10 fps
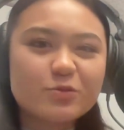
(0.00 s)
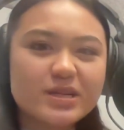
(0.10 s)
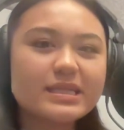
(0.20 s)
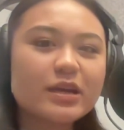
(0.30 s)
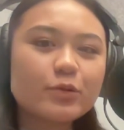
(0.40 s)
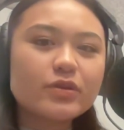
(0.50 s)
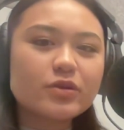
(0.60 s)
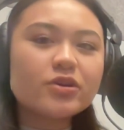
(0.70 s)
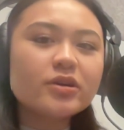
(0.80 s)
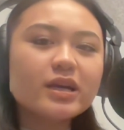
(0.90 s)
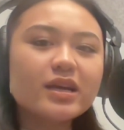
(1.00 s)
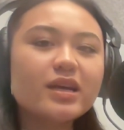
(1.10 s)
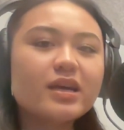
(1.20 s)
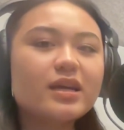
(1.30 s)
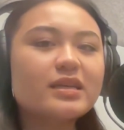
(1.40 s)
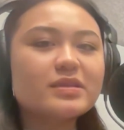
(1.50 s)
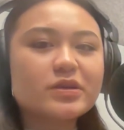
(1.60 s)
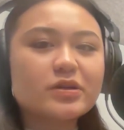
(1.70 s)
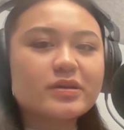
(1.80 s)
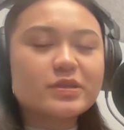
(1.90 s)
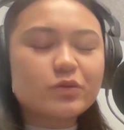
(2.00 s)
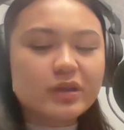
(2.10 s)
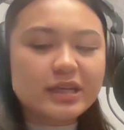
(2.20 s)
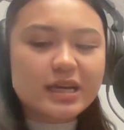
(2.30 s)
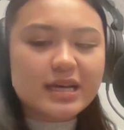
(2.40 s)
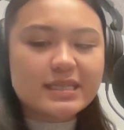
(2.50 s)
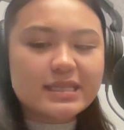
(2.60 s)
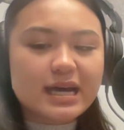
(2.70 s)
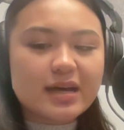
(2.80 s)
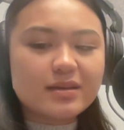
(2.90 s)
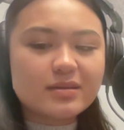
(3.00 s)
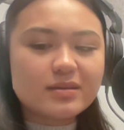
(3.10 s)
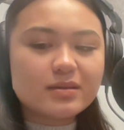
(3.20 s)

and resonate with you. And so it's really nice that